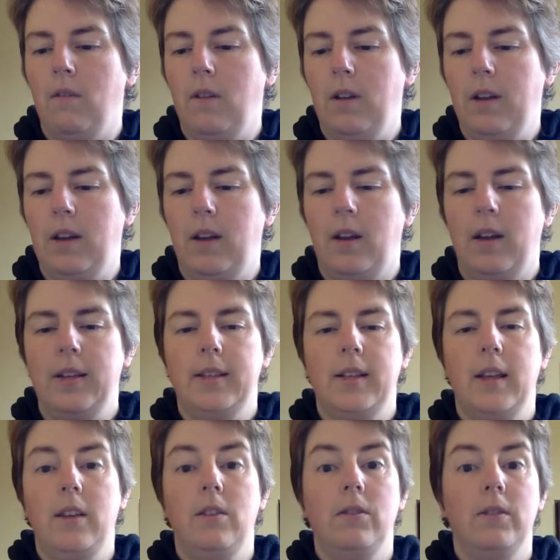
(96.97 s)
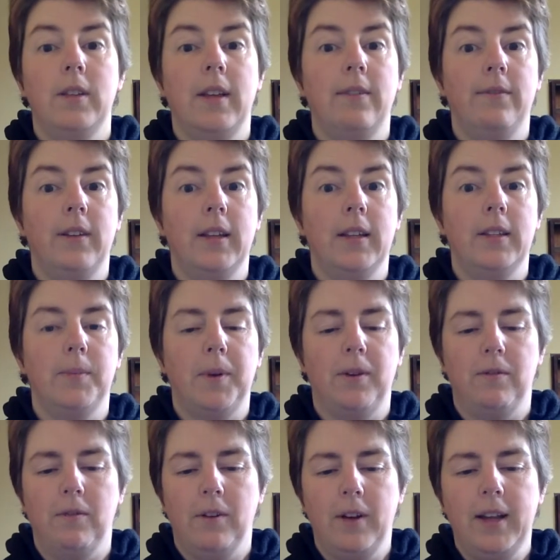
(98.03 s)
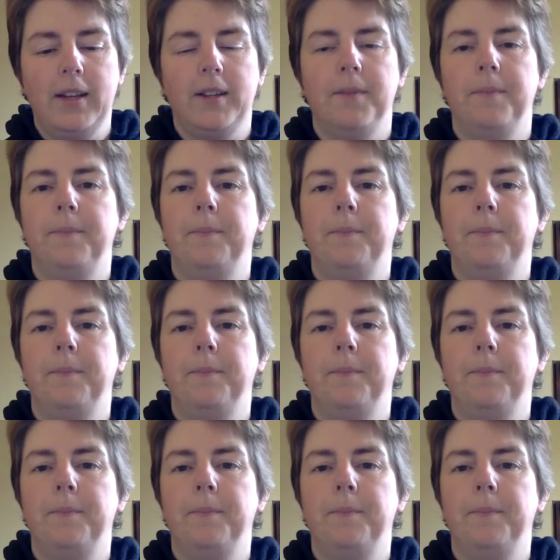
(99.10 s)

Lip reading: Right, I say you say fingerspell right.